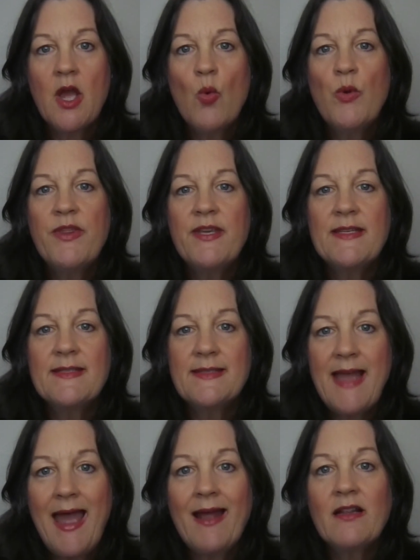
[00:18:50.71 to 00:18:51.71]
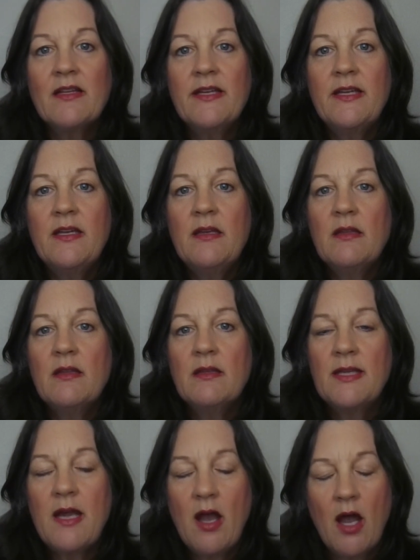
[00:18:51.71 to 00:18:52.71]
with exactly
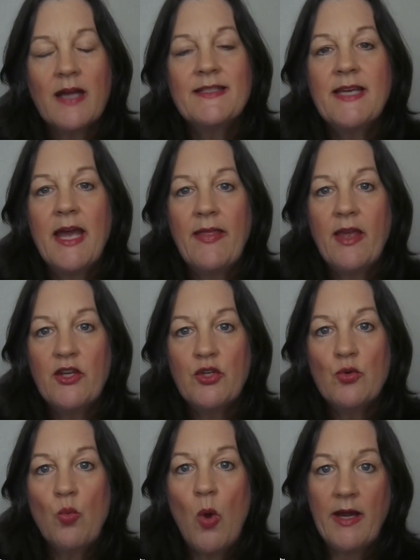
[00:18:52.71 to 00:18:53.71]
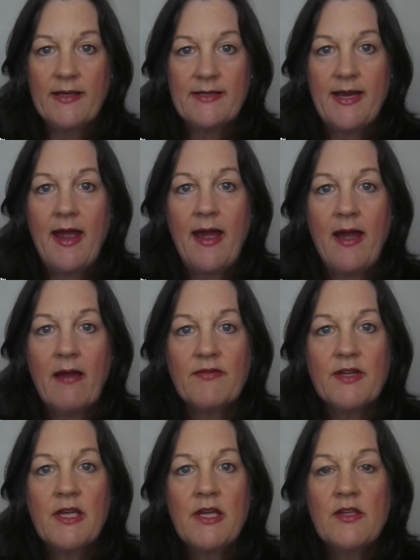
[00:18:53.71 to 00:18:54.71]
the content that you want it to have.
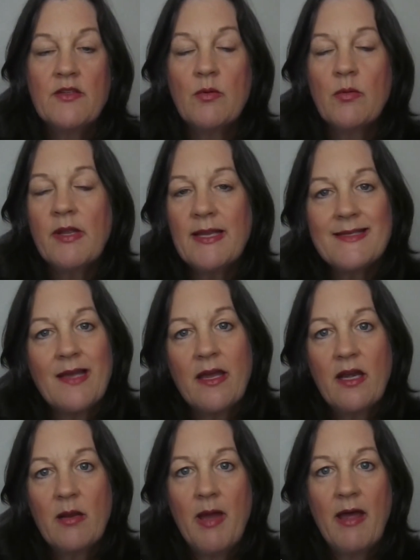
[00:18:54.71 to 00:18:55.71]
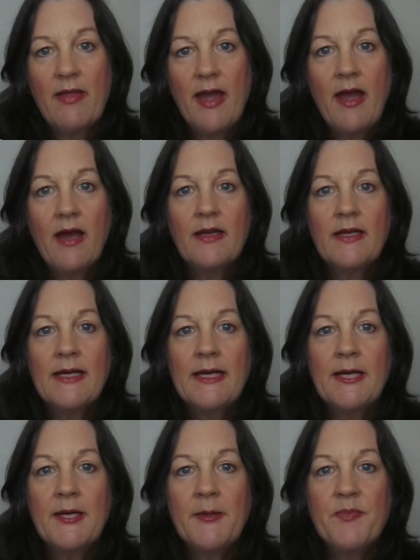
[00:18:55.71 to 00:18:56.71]
So we're really excited about that.
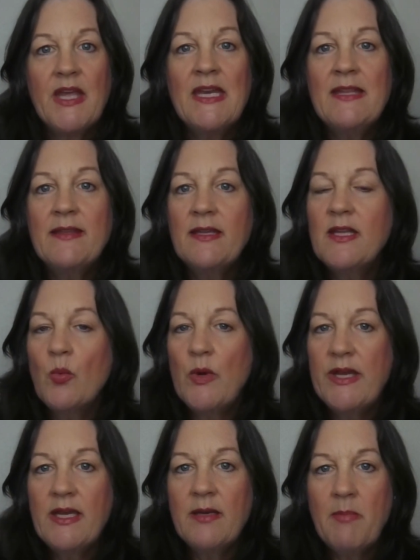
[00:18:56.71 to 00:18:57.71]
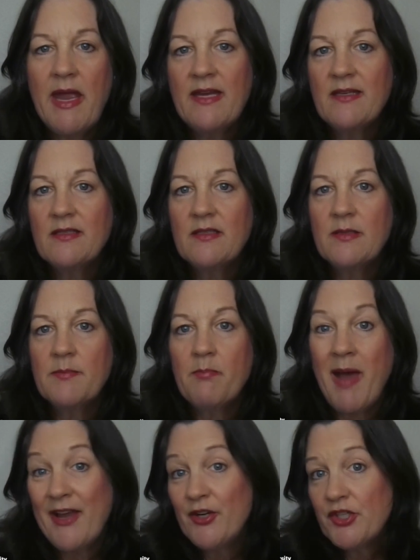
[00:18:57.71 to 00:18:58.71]
Anything that we can make
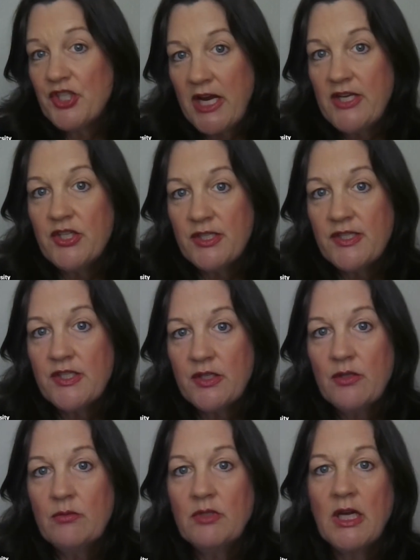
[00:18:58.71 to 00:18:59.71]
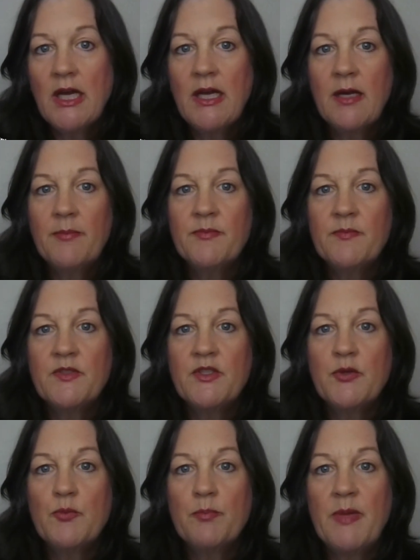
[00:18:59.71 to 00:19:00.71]
minor changes to
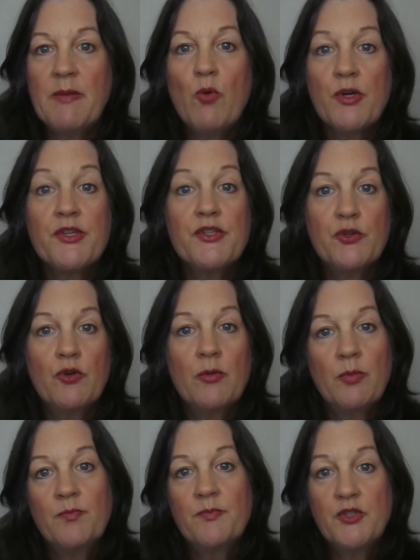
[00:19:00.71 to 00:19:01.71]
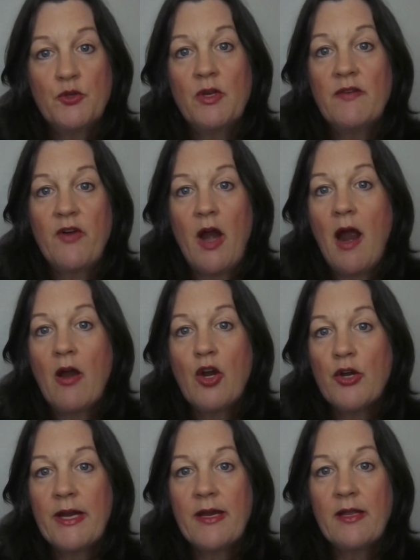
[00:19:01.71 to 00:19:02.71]
be more suited for our
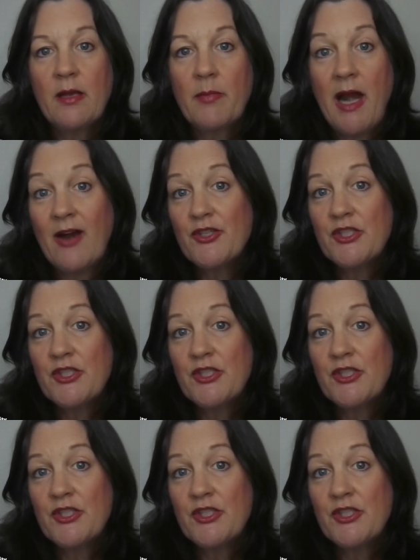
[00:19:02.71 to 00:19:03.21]
curriculum and our